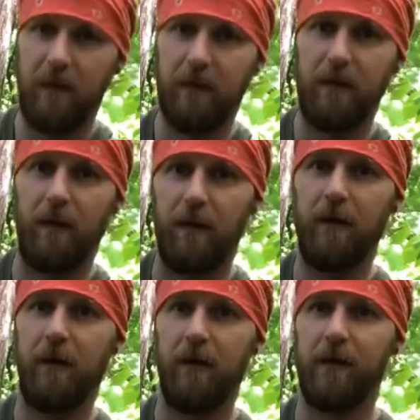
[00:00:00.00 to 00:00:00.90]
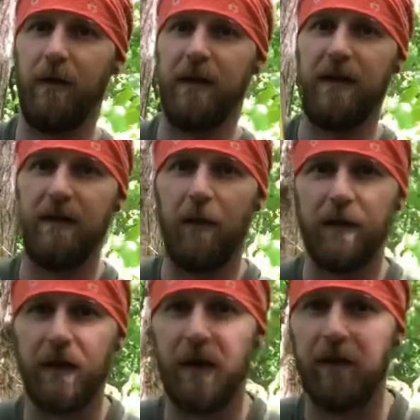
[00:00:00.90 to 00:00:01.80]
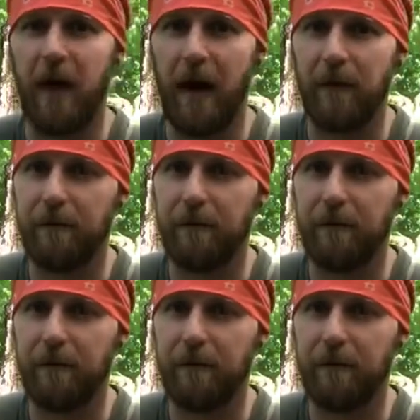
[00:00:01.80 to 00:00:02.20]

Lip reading: So here's those insoles that they've got.